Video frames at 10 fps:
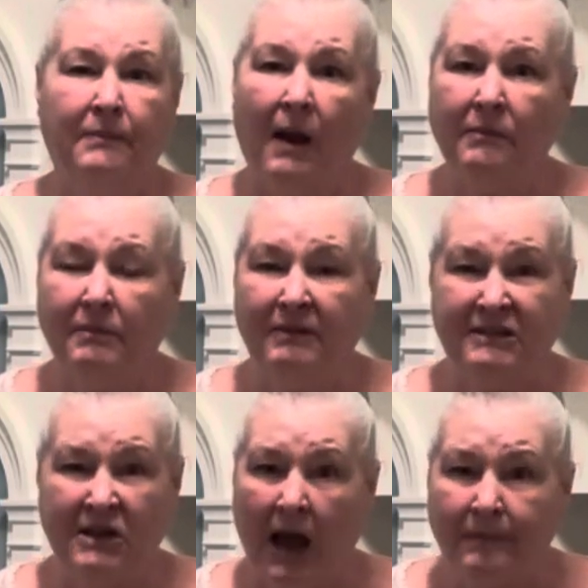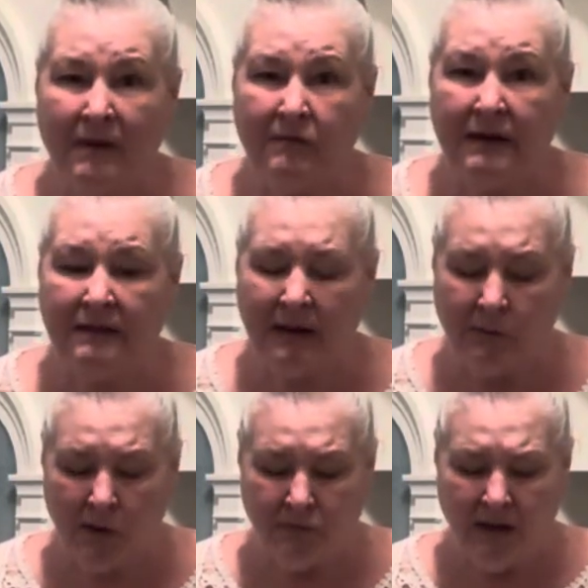probably chop everything
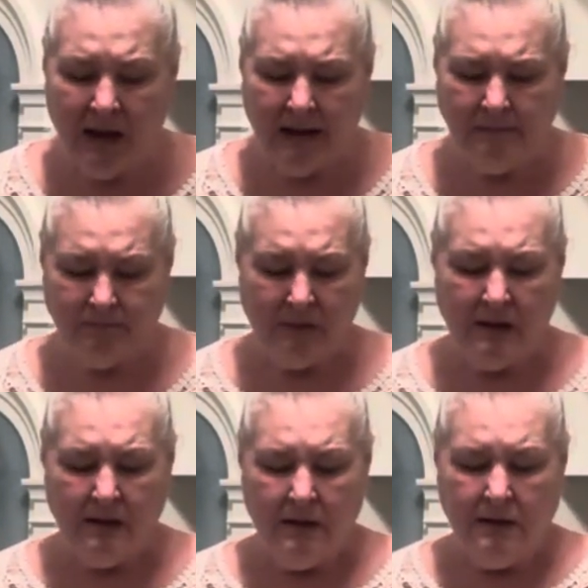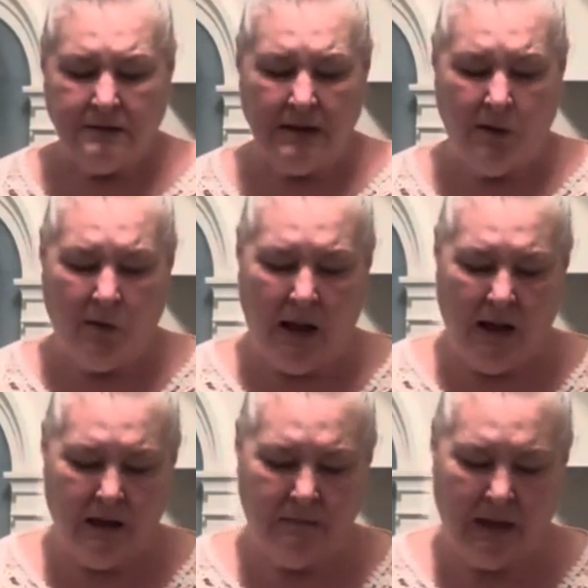real fine. So
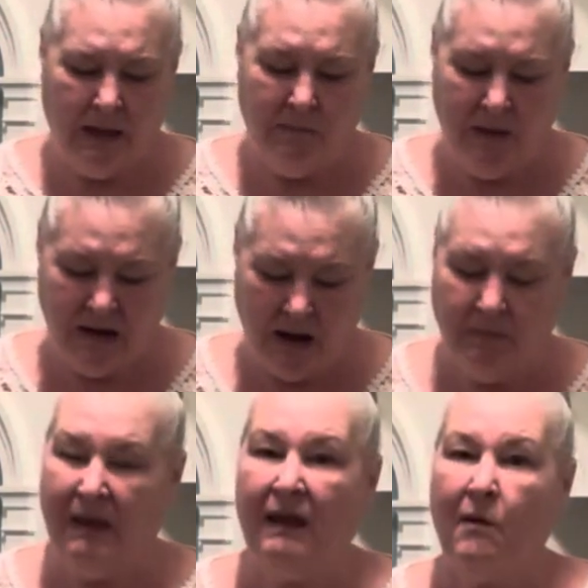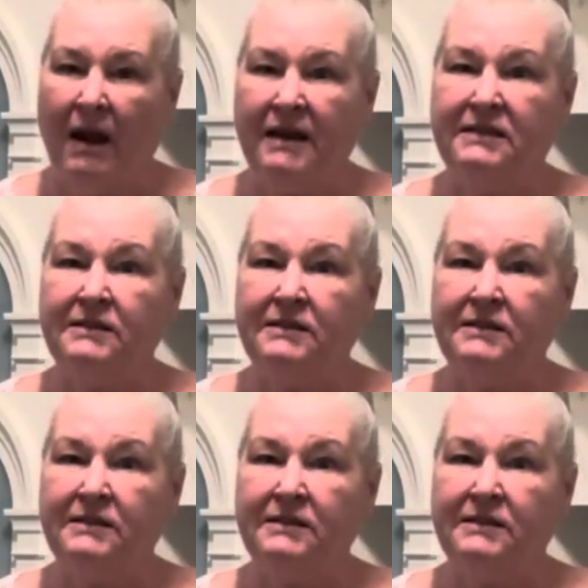it may not be quite as